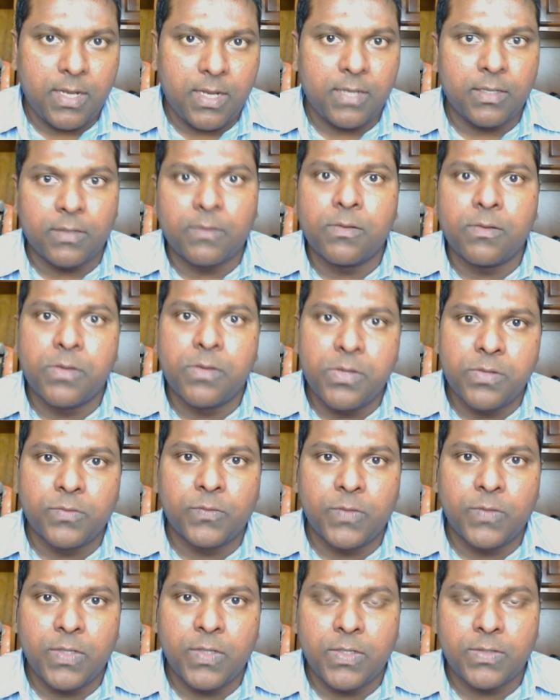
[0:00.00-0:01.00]
And the good
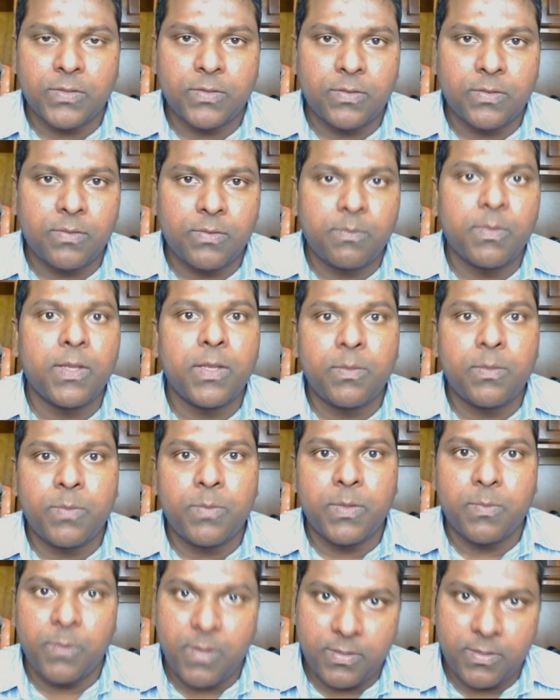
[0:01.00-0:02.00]
news is many
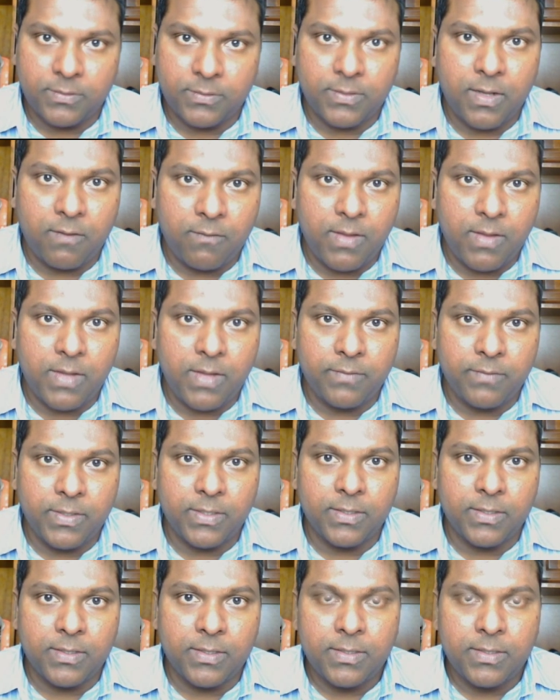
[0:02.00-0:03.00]
people are surviving